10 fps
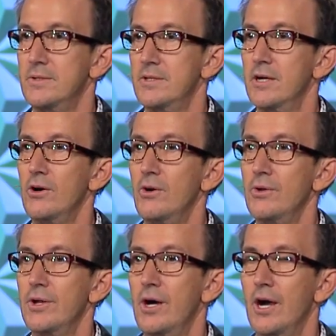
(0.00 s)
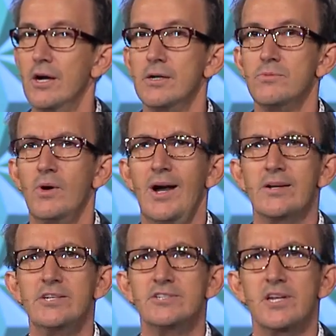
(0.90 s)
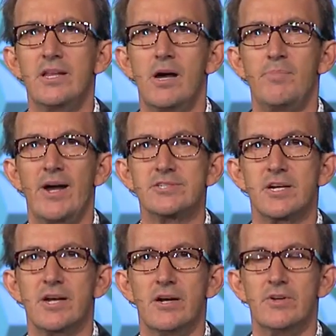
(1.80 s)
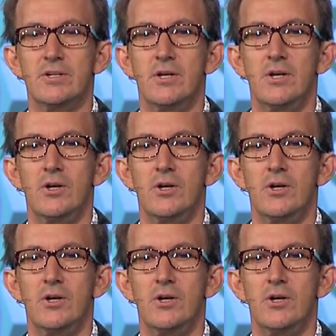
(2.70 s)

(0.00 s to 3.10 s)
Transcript: They're old at heart. Well, how can you say that, Pastor Kevin?